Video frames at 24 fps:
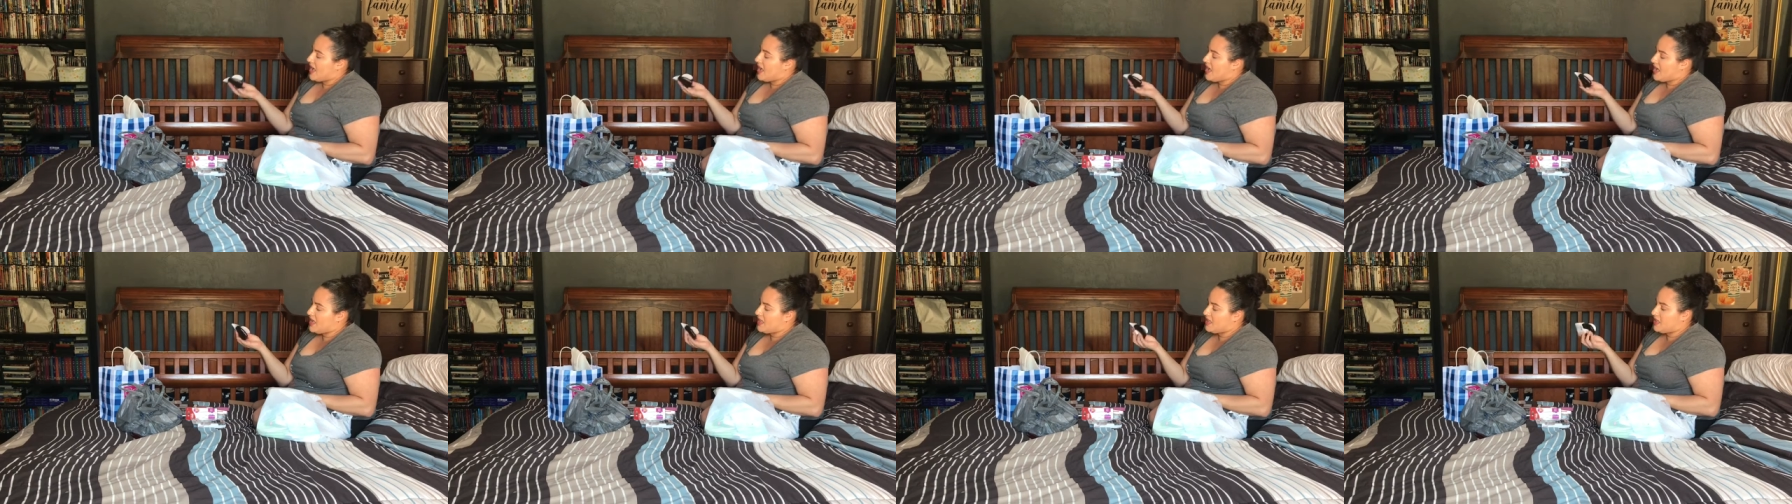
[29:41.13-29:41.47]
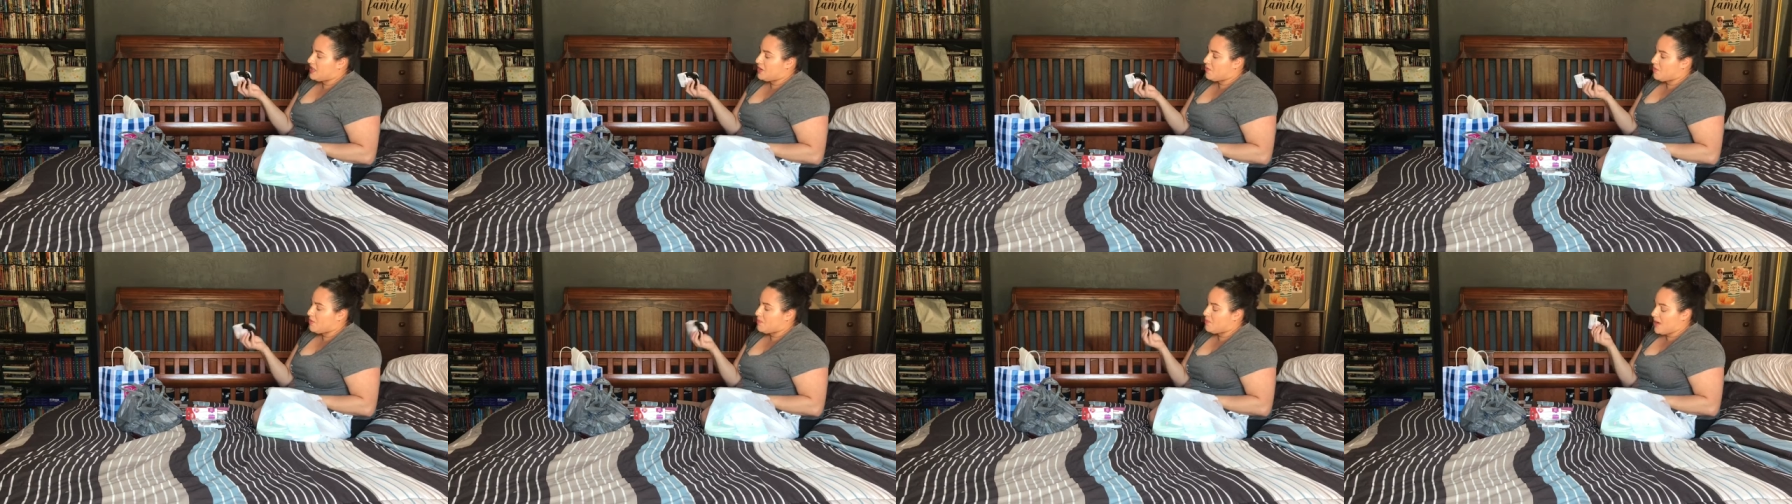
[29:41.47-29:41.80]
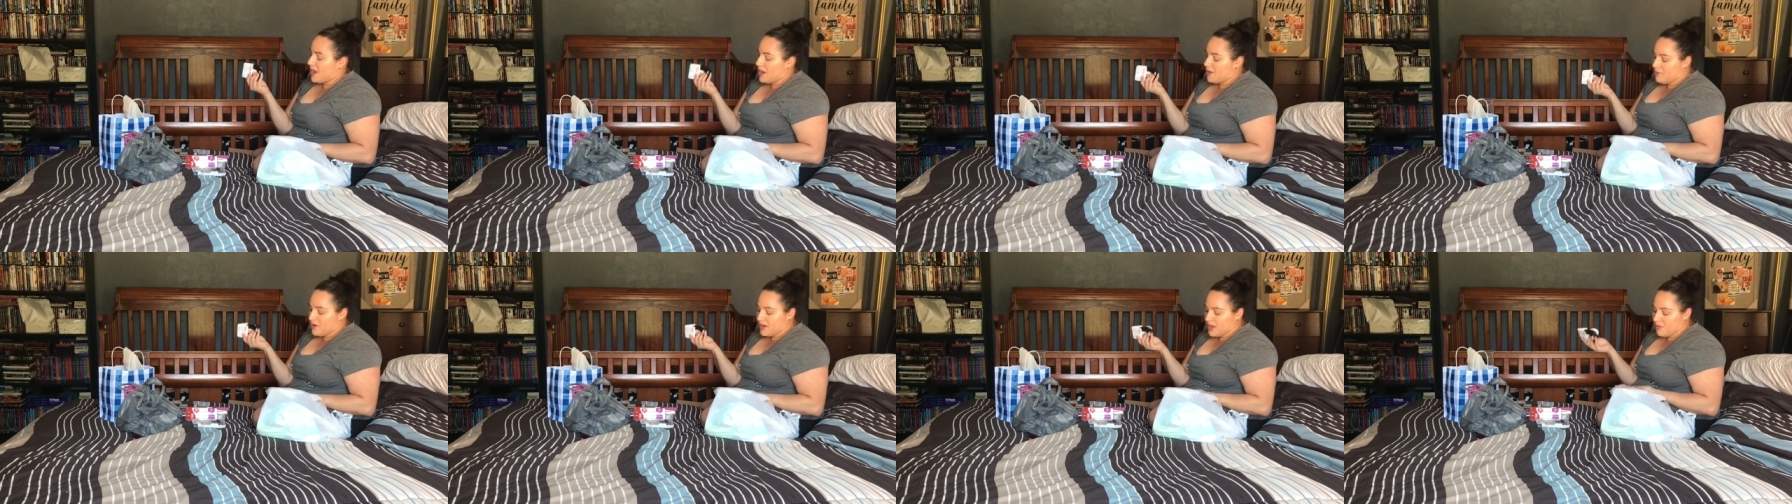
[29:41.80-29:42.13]
and they were
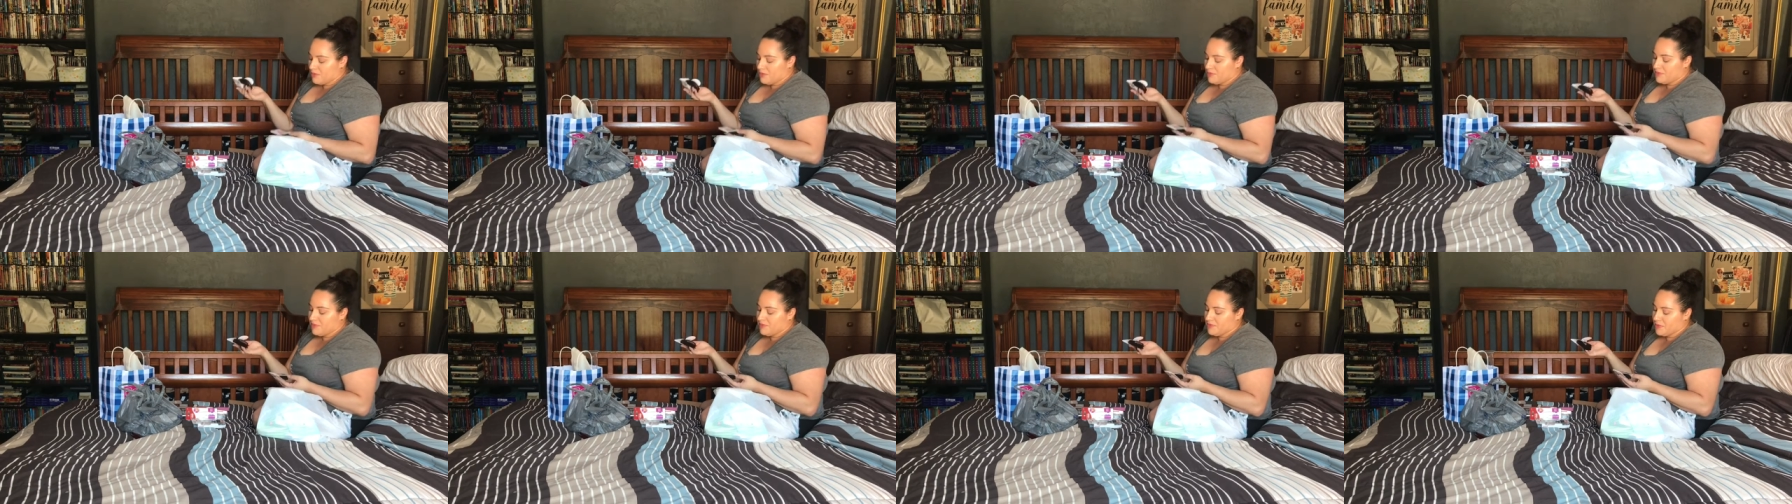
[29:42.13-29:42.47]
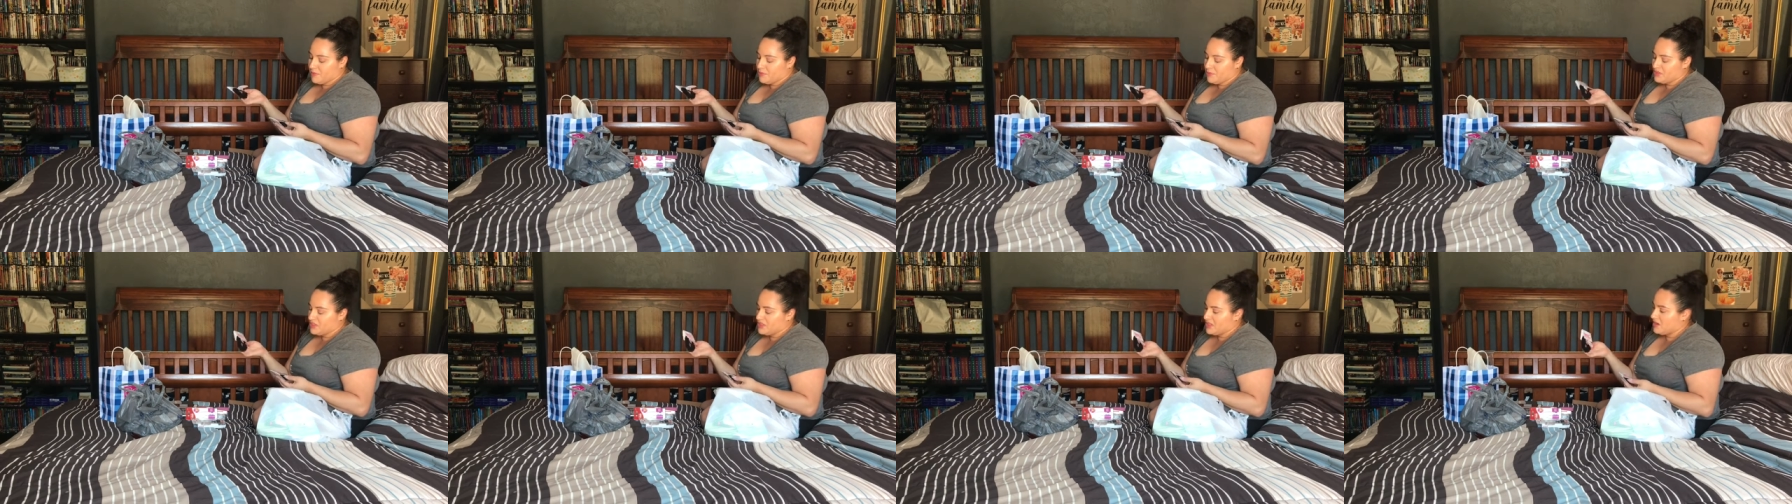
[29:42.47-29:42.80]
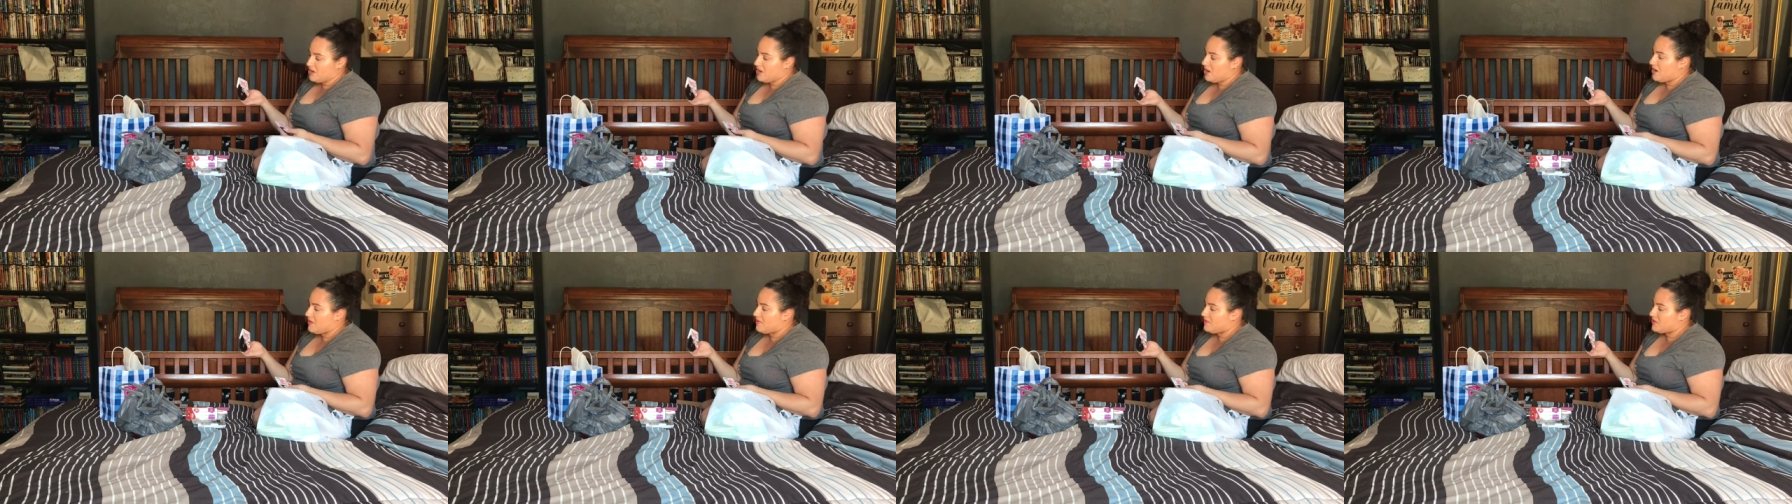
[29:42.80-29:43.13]
buy one, get one fifty
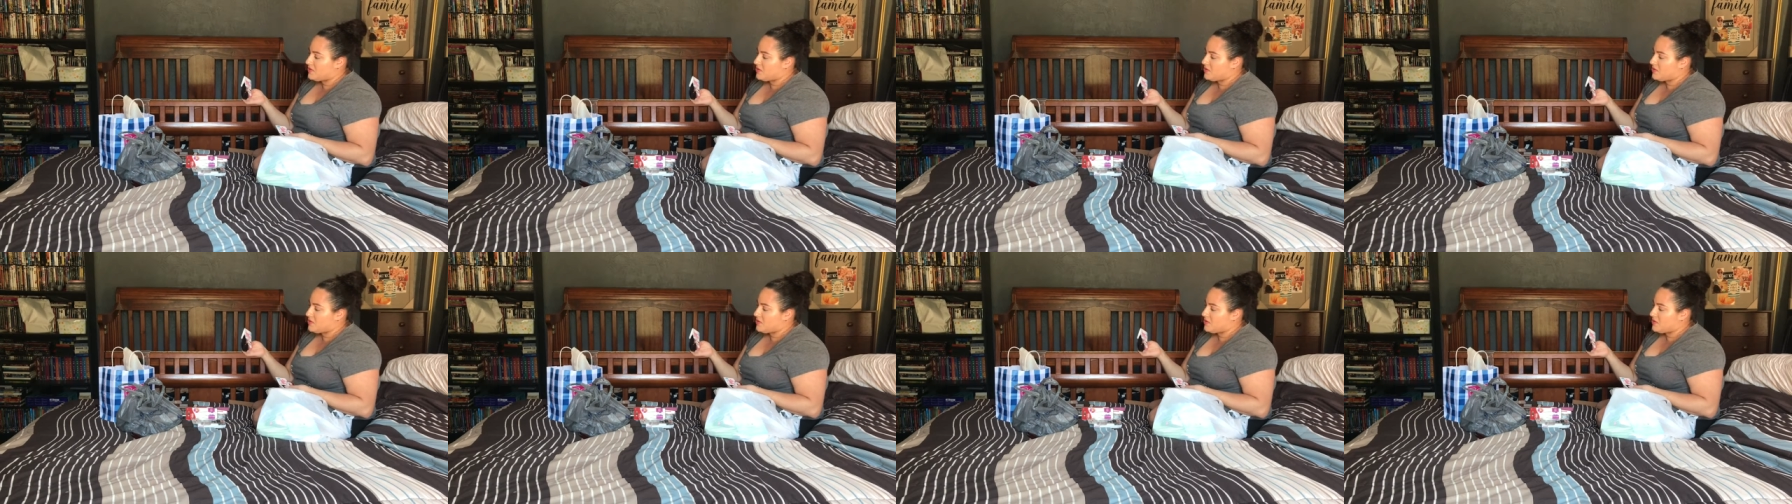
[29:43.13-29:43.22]
percent off.